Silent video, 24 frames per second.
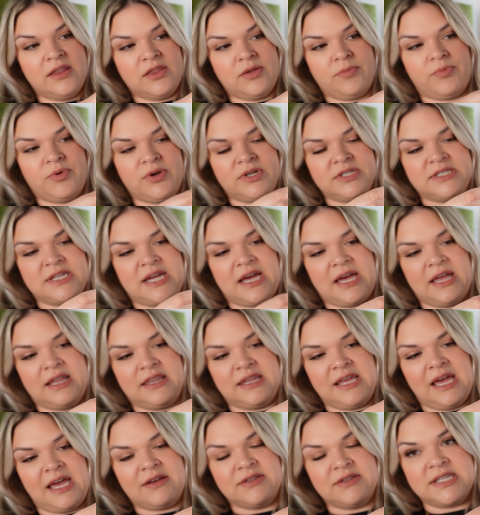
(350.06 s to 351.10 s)
the print
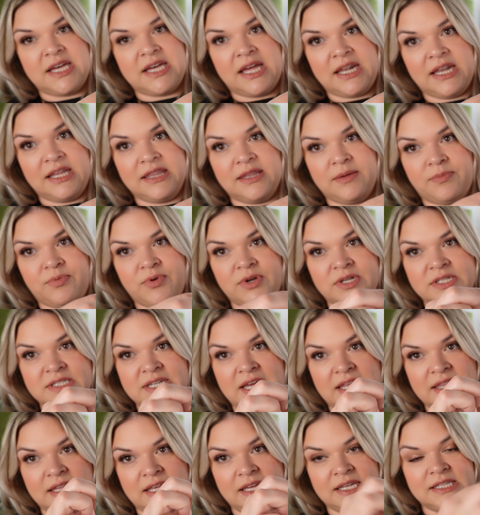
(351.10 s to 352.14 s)
on the outside and the print
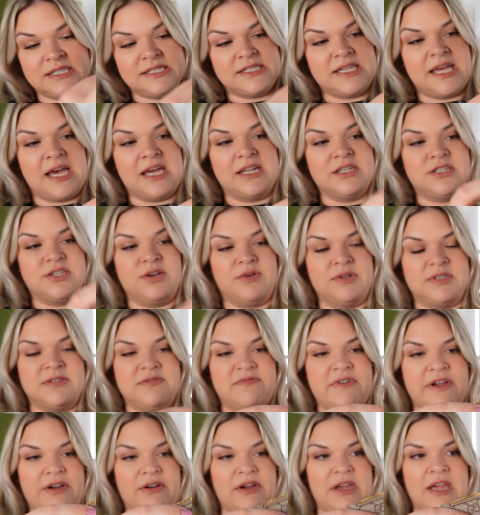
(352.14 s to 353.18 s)
on the inside. So it's
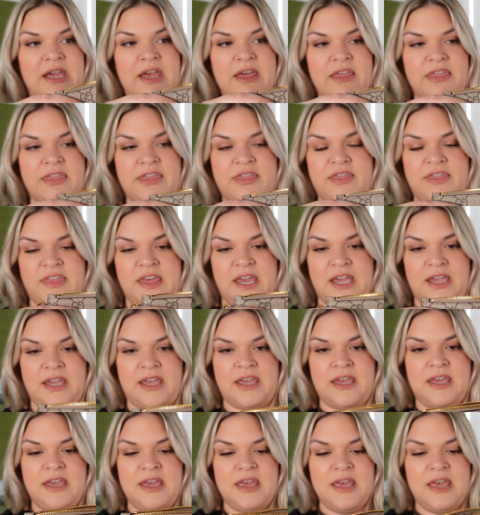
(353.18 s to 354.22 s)
very
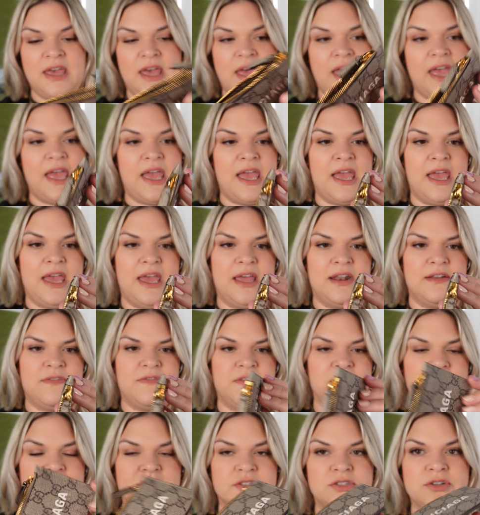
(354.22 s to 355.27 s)
thick and
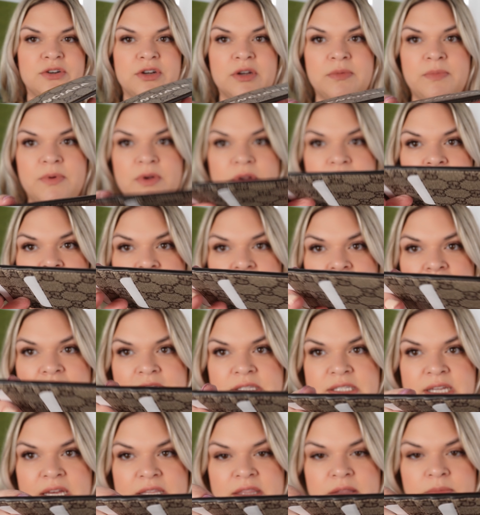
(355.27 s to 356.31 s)
feels durable, and
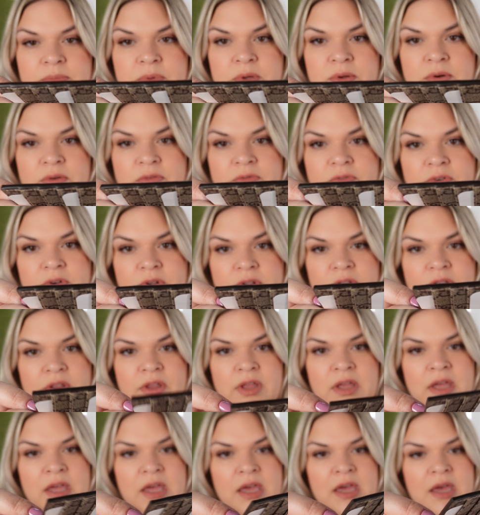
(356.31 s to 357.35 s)
it's got the
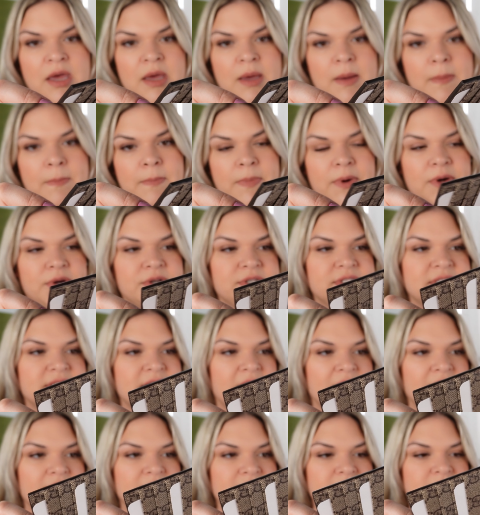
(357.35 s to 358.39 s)
beautiful
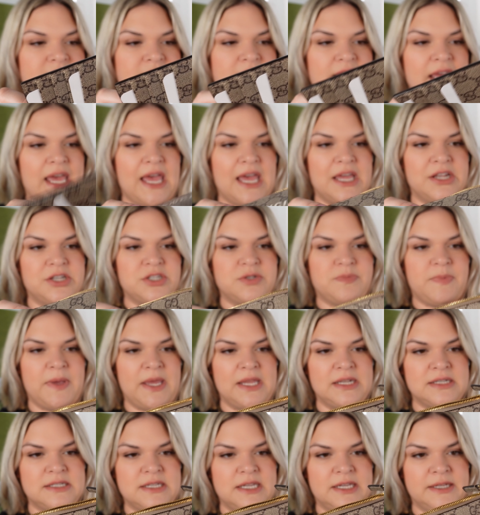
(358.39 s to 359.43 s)
precise edge
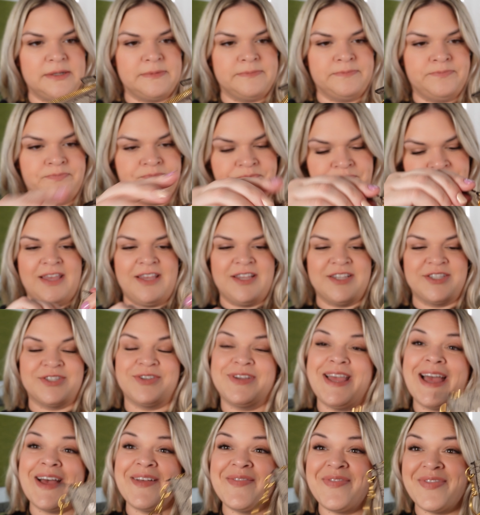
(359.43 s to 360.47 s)
painting. So
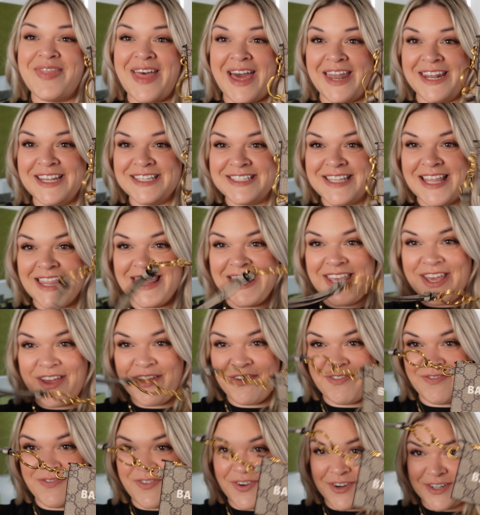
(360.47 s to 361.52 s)
yeah, that is the
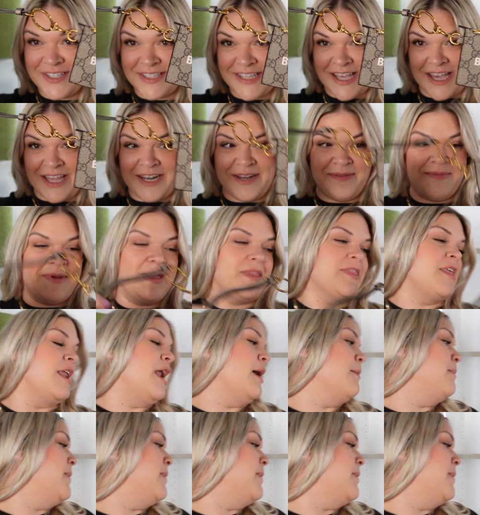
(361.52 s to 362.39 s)
first item that I